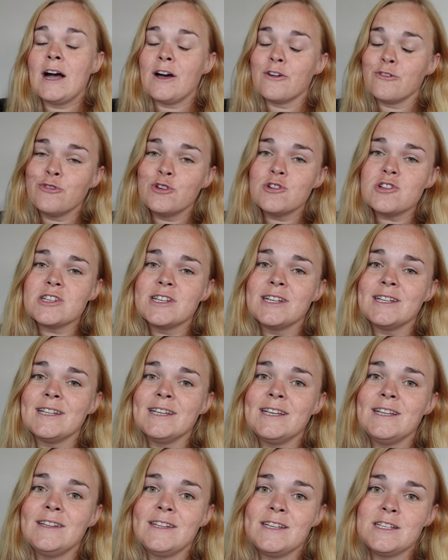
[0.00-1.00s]

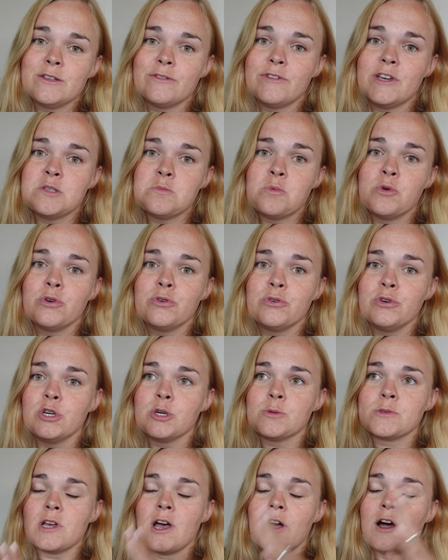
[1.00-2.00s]
Unfortunately, these Facebook
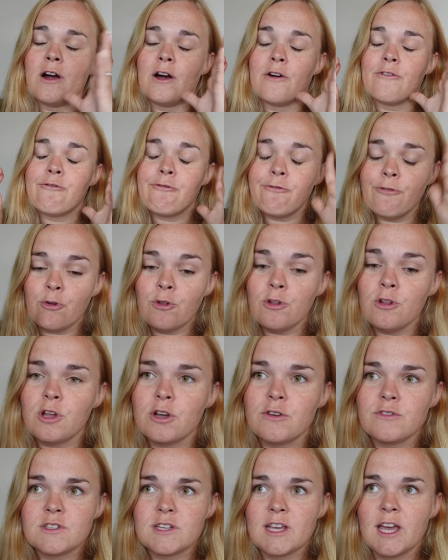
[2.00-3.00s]
groups are full
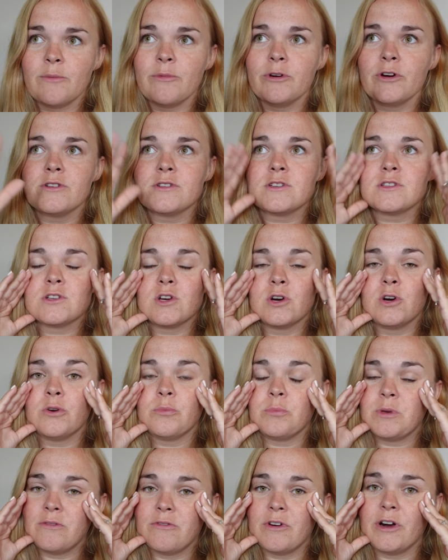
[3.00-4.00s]
of scammers, so
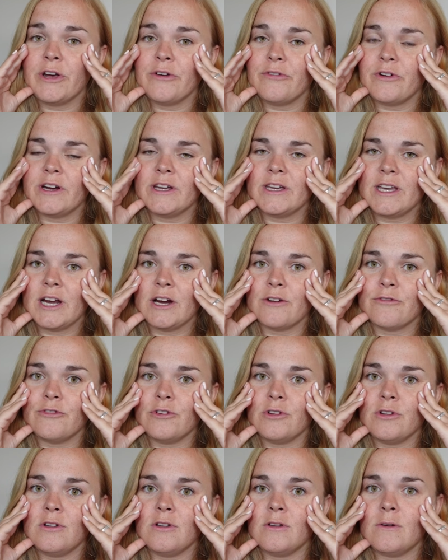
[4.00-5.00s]
be very, very
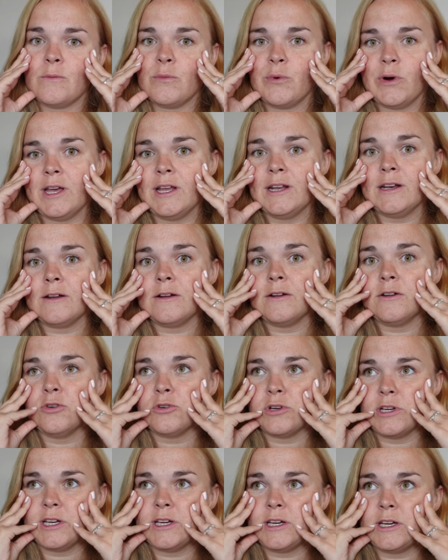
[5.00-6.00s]
careful when
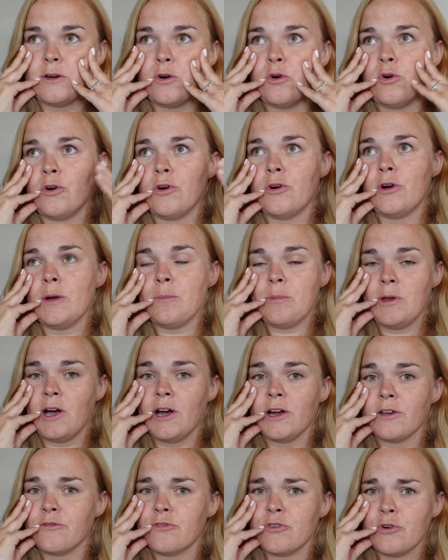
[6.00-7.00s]
looking or
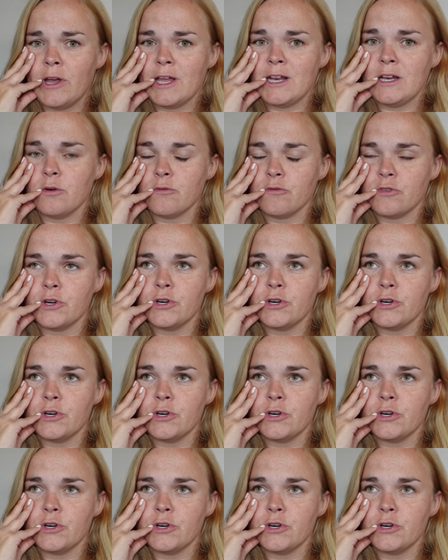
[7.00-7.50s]
applying for any of